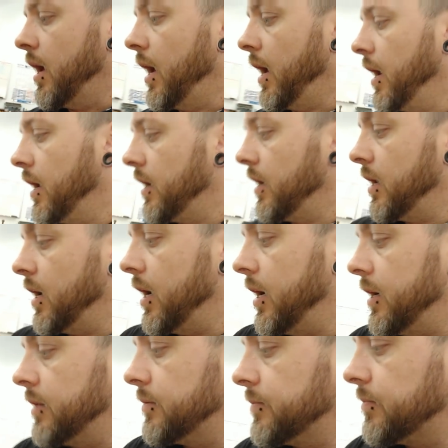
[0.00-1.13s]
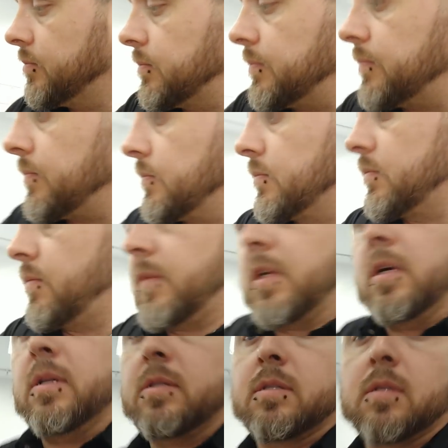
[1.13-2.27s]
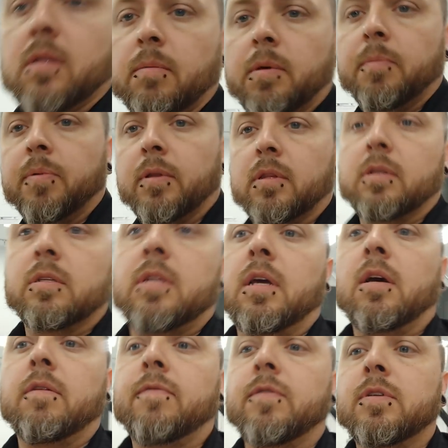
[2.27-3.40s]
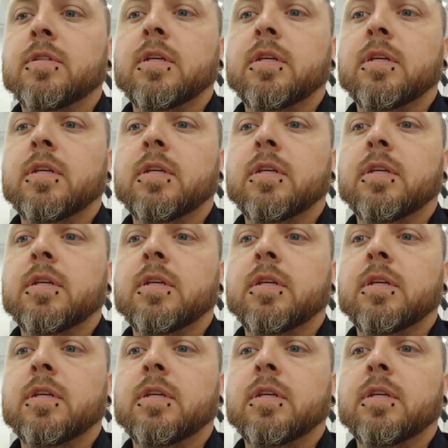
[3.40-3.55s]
And uh, let me put this down for a